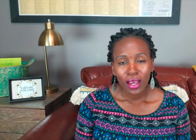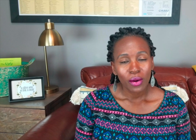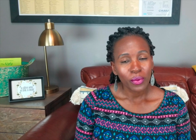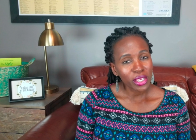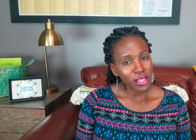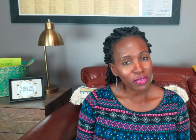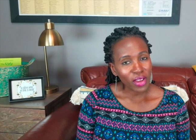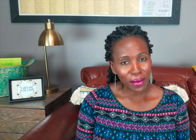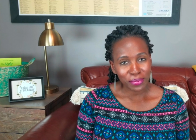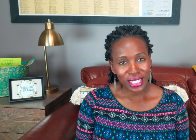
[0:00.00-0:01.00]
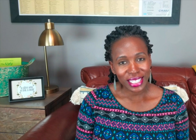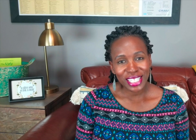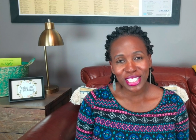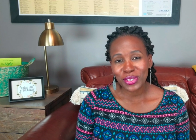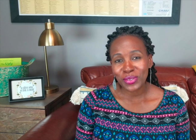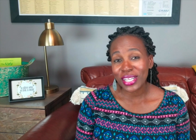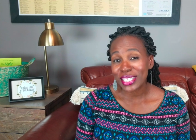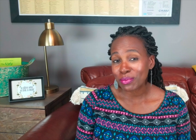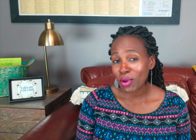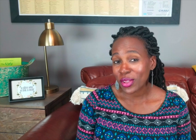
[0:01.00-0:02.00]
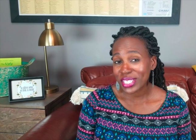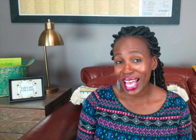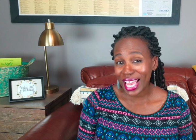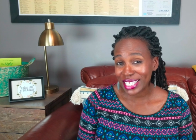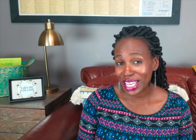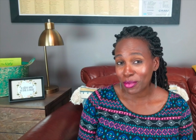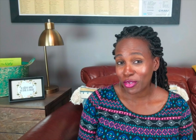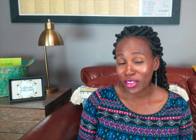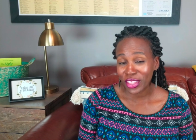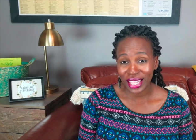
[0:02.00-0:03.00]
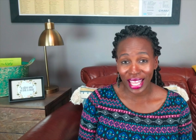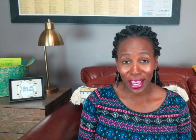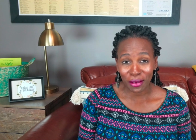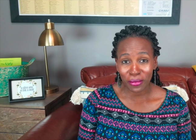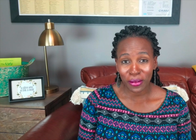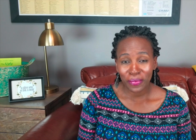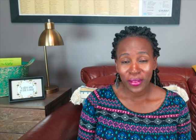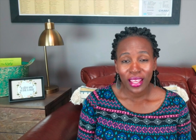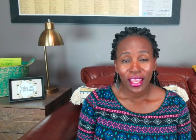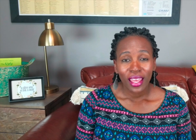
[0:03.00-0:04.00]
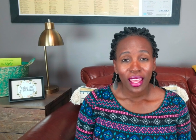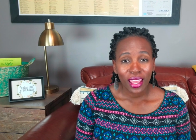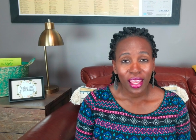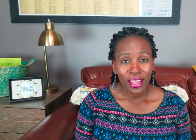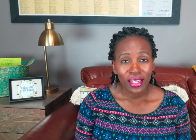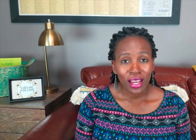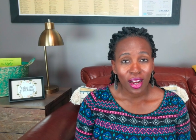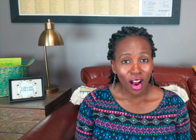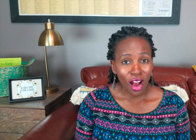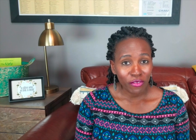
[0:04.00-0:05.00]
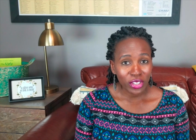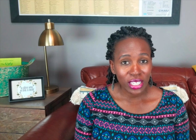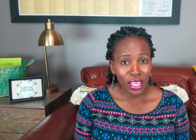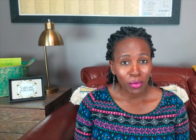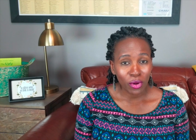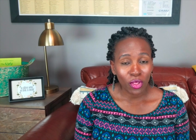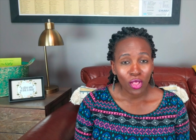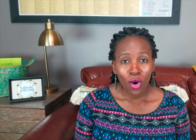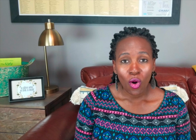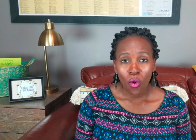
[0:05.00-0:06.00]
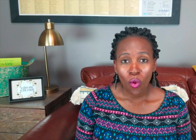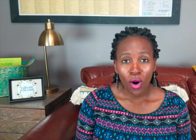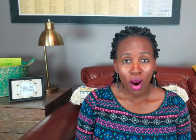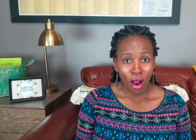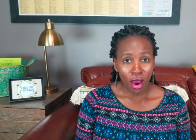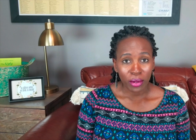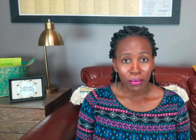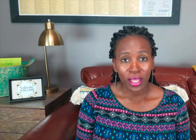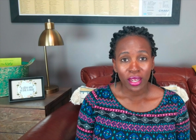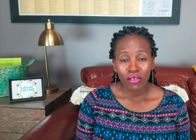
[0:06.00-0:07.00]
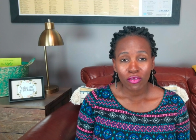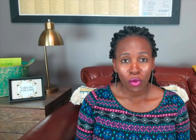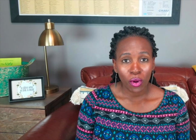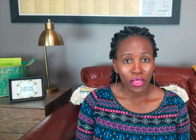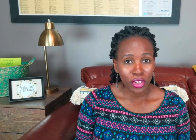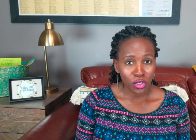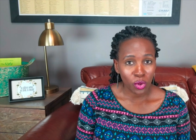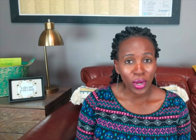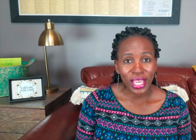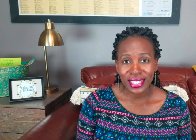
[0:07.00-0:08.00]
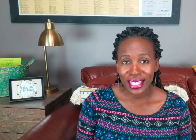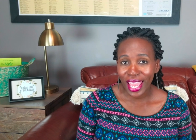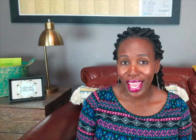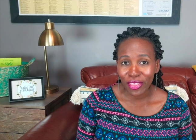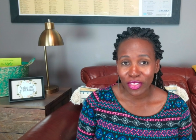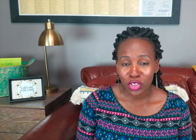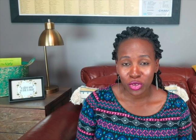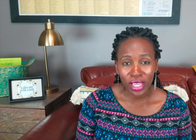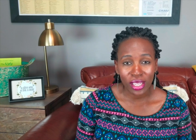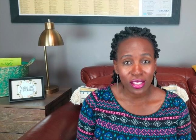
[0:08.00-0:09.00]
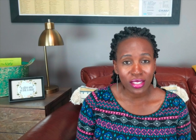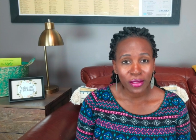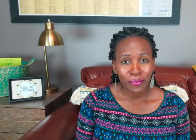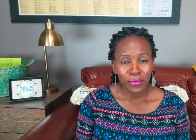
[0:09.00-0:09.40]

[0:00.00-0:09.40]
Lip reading: We could have opted to do a small side table for the lamp and a coffee table or ottoman for the toys and the drinks.